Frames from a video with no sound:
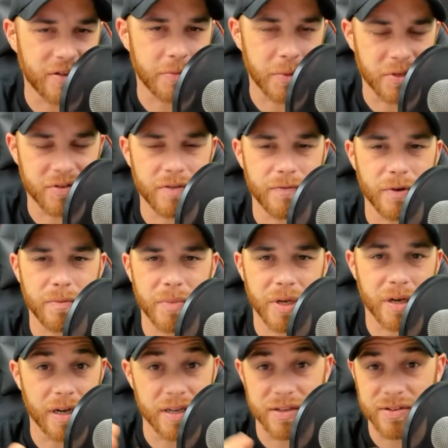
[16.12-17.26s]
be specific,
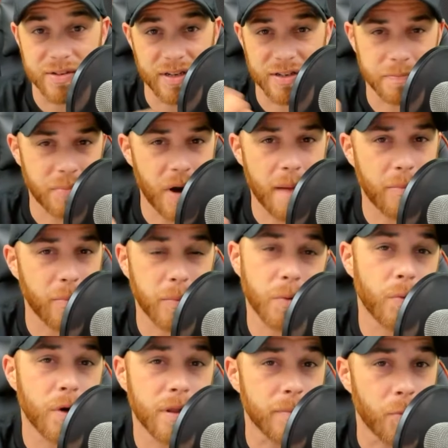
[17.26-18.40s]
because it's probably
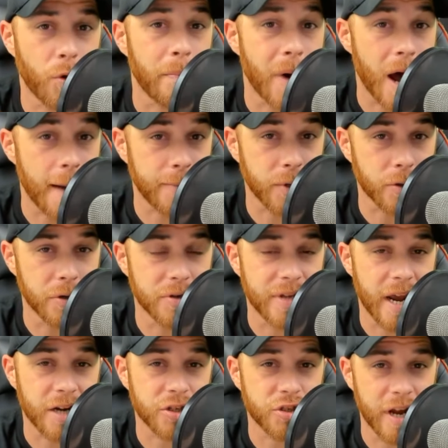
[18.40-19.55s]
one of the more popular
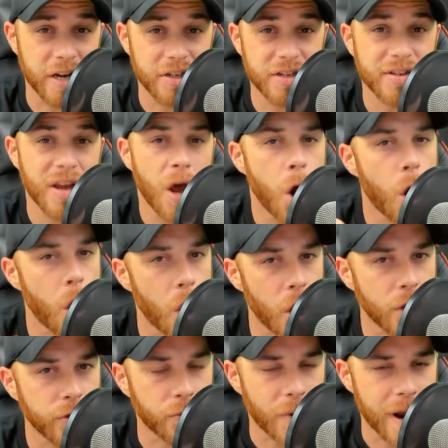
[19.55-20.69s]
attack strategies
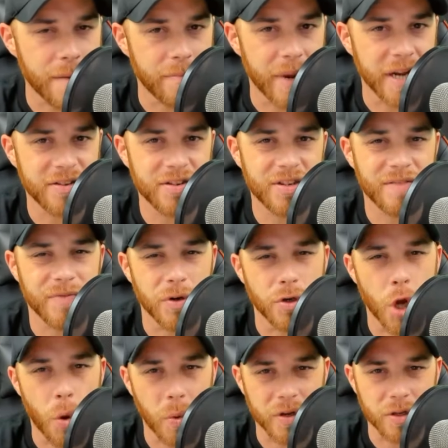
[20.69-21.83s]
on the right bases if you
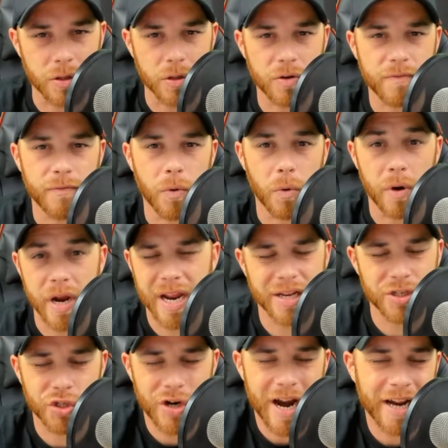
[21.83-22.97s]
know what to look for.
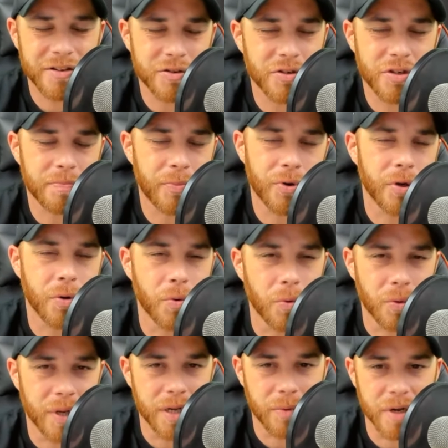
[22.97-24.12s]
And dragons are just pretty
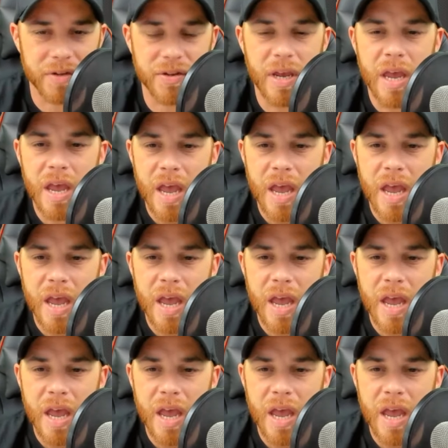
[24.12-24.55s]
cool, anyways.